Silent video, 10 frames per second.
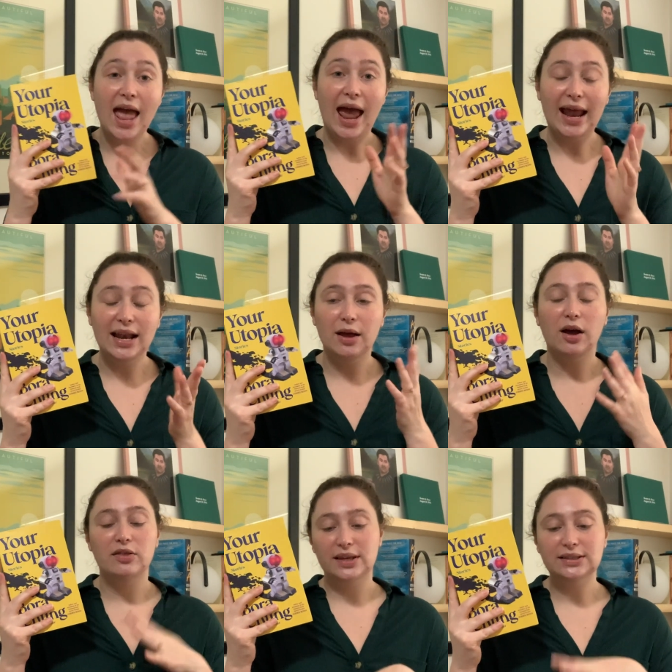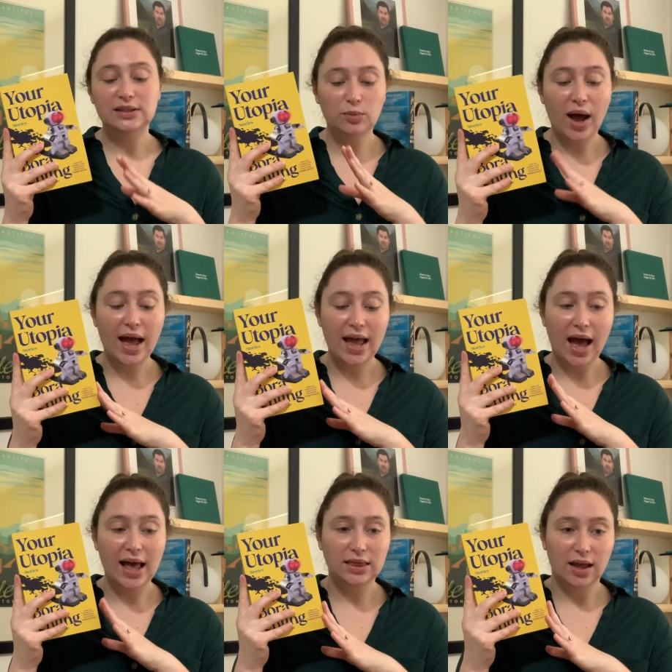And this is why
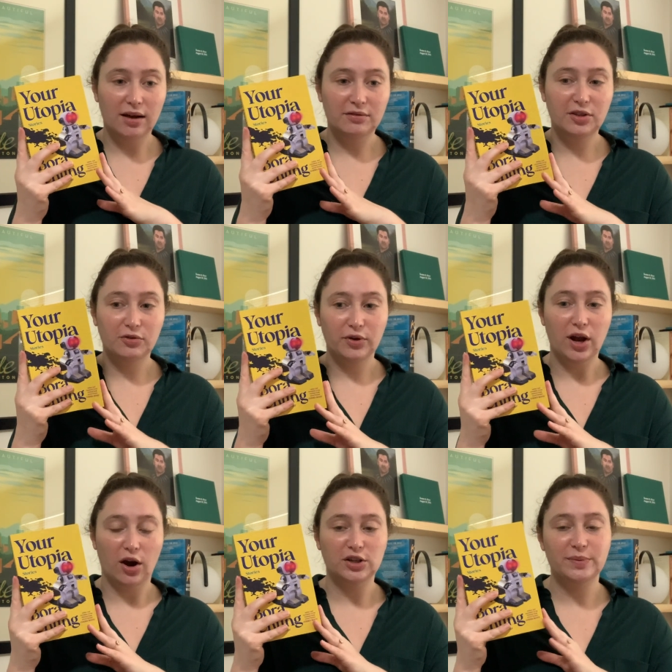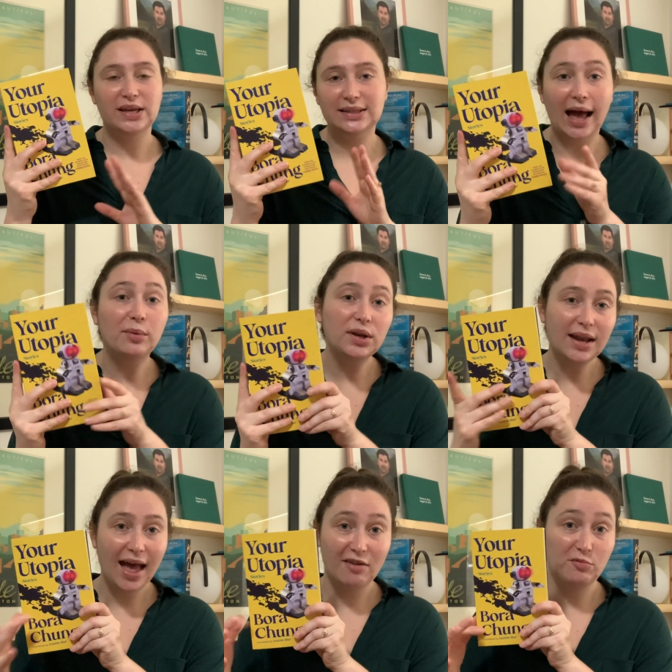I love the free ARCs, because I wouldn't
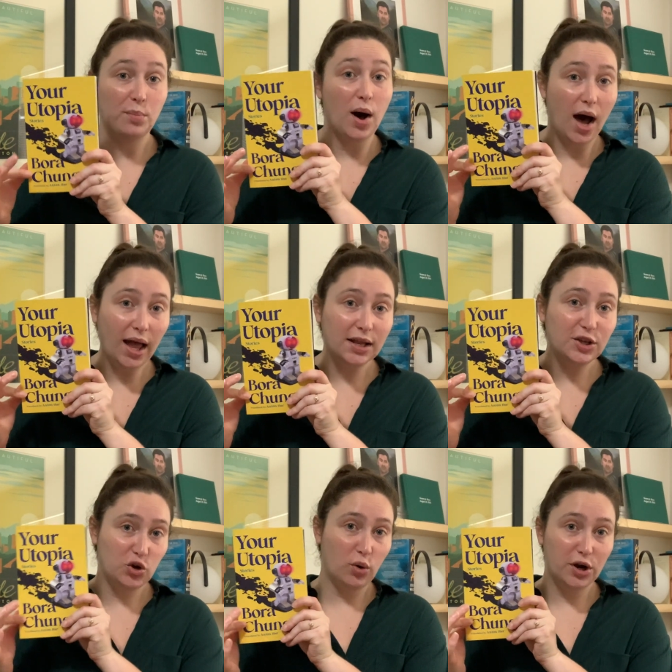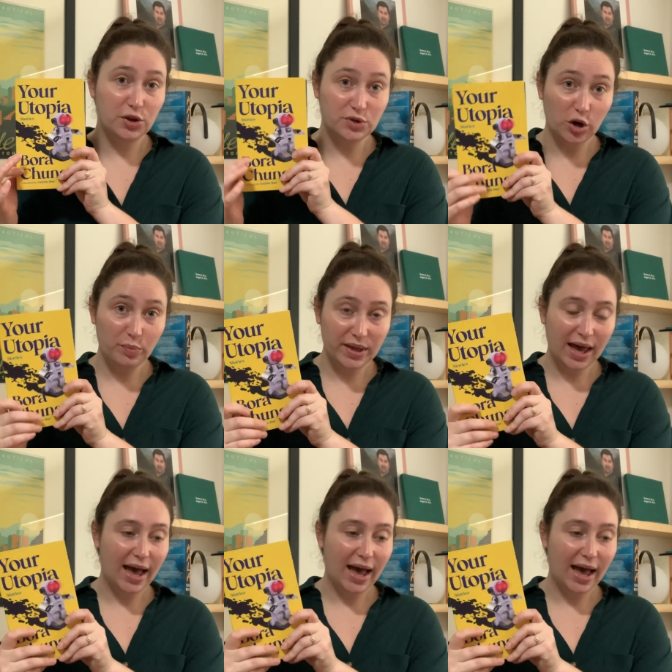have bought Your Utopia.